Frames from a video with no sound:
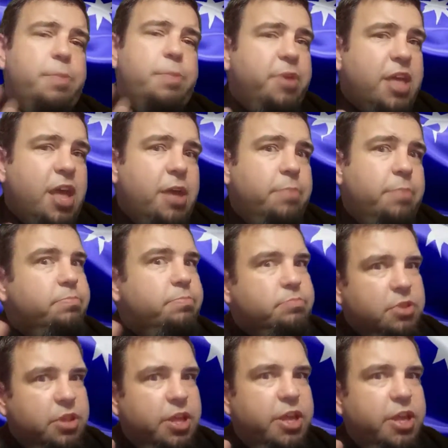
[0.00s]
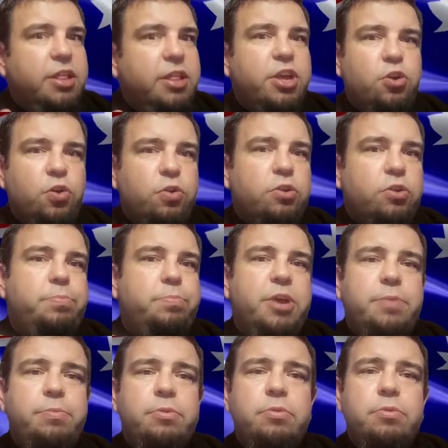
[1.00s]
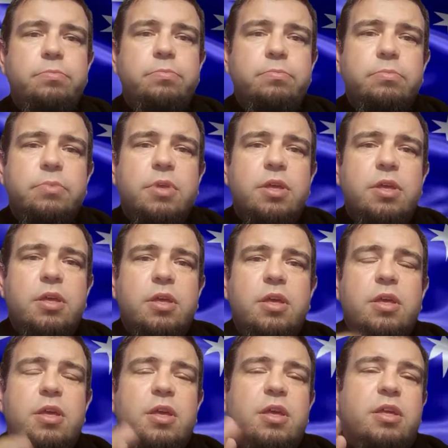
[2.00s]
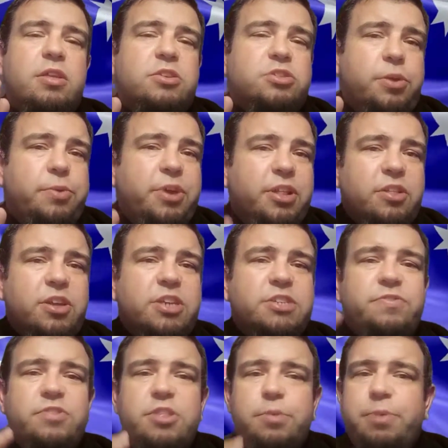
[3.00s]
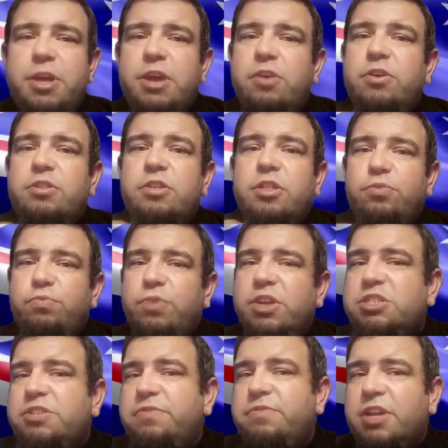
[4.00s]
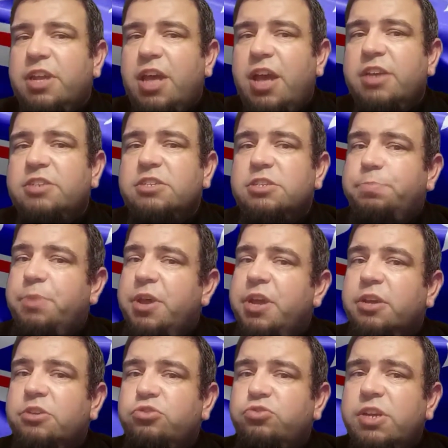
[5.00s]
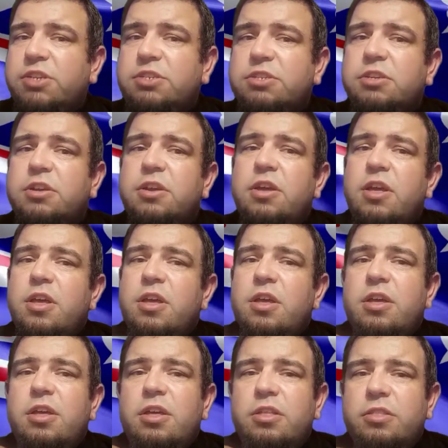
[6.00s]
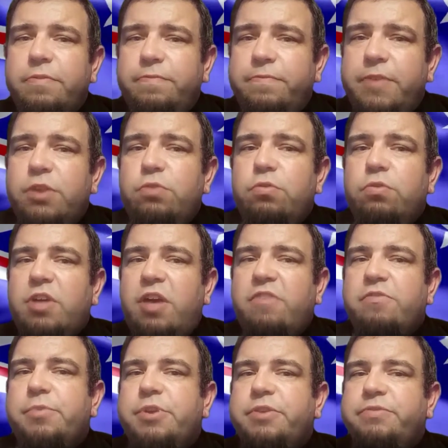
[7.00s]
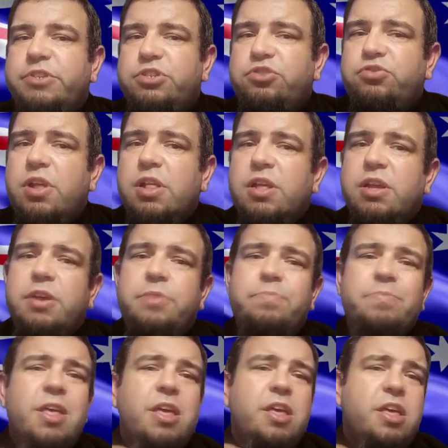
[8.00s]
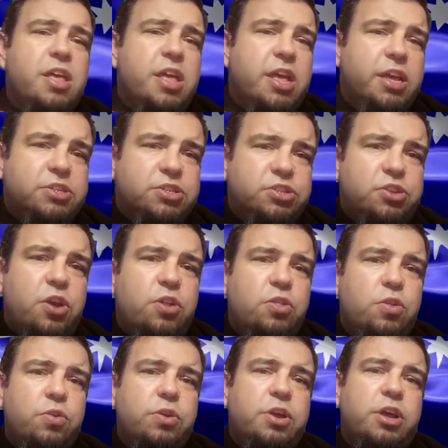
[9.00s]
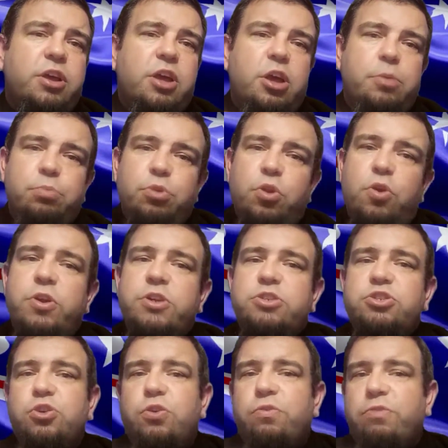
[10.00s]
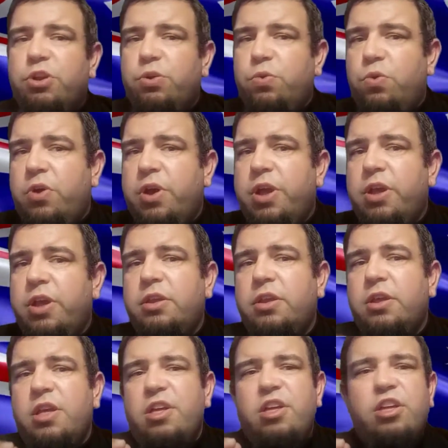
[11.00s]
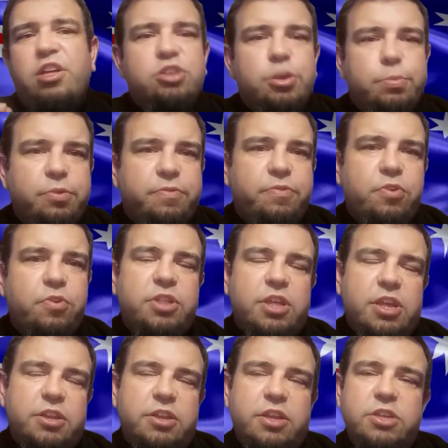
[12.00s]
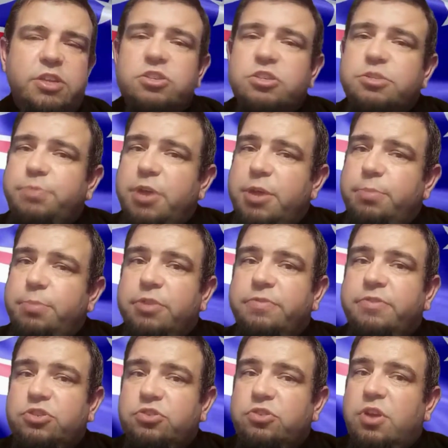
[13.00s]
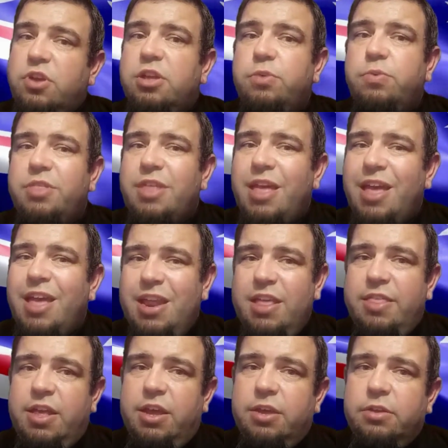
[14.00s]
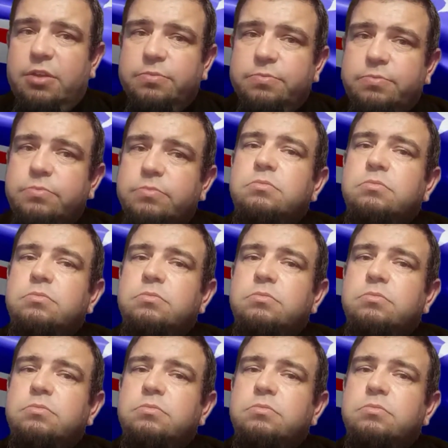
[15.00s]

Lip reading: they become legally conquered people. So at least for the period that the rest of the case is being addressed, the federal government of Australia is no longer obliged or required to provide the Indigenous people of Australia with anything.